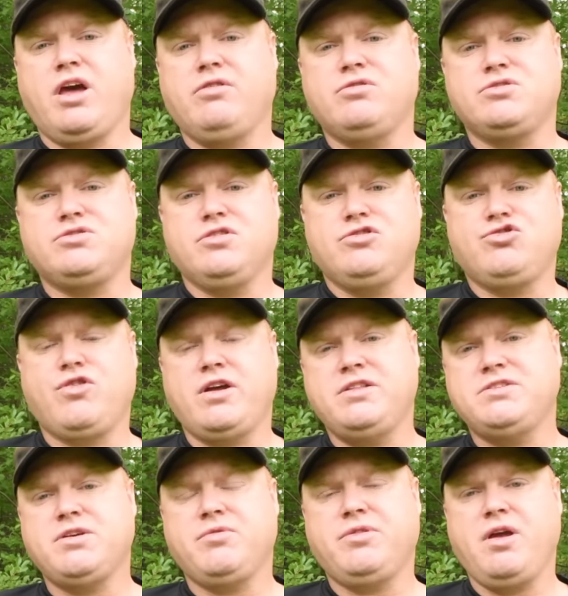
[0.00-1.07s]
understood
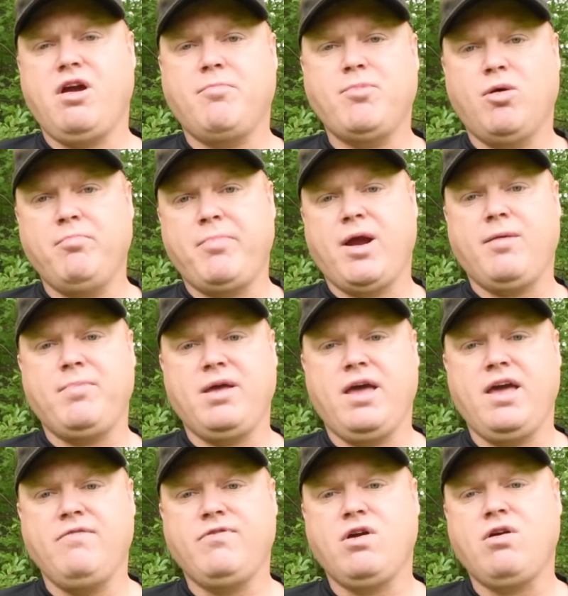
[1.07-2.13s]
trends out there about bear
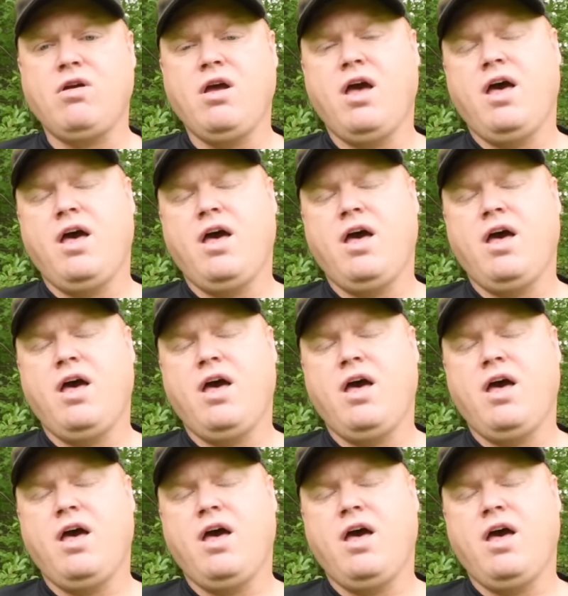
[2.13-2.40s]
behavior,